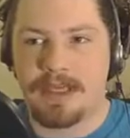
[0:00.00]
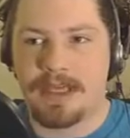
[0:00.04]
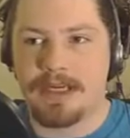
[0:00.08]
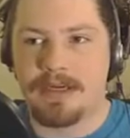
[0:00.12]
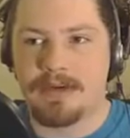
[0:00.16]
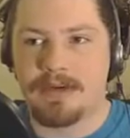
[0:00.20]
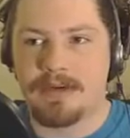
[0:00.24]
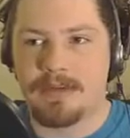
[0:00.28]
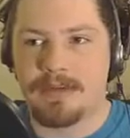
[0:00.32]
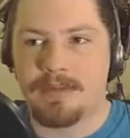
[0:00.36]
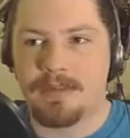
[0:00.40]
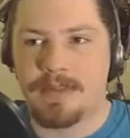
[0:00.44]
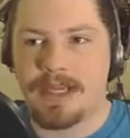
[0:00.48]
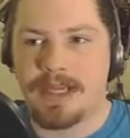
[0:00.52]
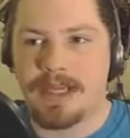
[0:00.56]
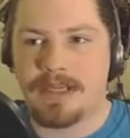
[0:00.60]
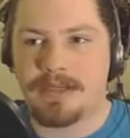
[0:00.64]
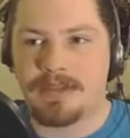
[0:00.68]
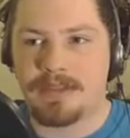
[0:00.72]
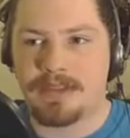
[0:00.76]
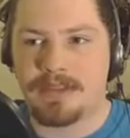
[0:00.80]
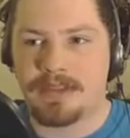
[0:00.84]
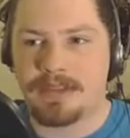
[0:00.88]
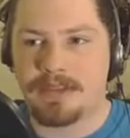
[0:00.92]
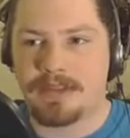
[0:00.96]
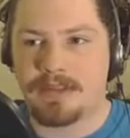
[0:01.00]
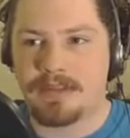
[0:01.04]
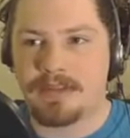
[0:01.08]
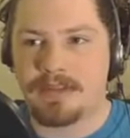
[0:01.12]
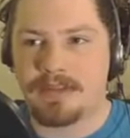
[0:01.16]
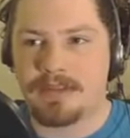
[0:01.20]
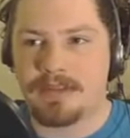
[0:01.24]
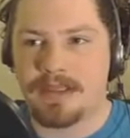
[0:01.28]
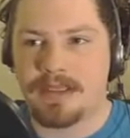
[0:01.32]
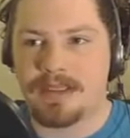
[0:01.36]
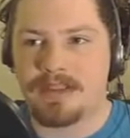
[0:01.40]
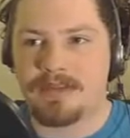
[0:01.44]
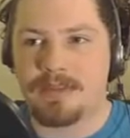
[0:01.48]
I don't imagine
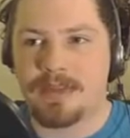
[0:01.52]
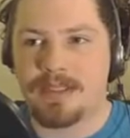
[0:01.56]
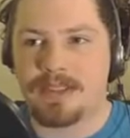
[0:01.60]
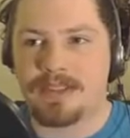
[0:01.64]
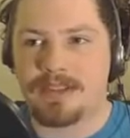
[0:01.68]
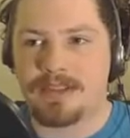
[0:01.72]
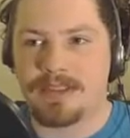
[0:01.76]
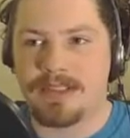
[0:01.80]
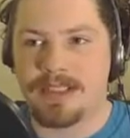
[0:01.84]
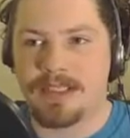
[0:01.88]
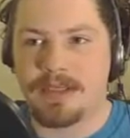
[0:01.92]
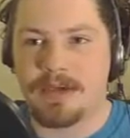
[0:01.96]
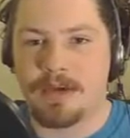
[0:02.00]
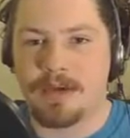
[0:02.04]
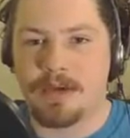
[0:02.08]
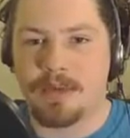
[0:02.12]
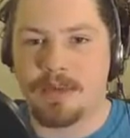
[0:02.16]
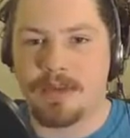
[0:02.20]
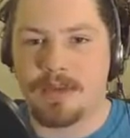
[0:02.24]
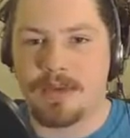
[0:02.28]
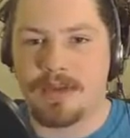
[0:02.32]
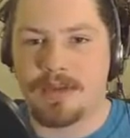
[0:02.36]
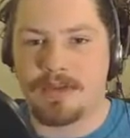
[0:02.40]
as much as he hope